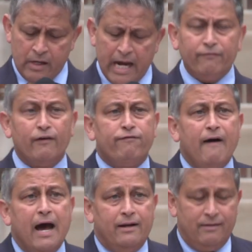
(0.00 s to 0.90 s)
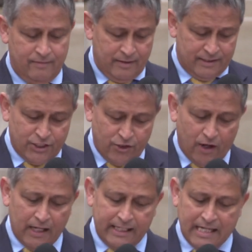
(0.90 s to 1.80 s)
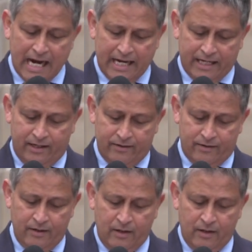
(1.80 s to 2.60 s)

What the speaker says: And for fun, since you're all in Diag here,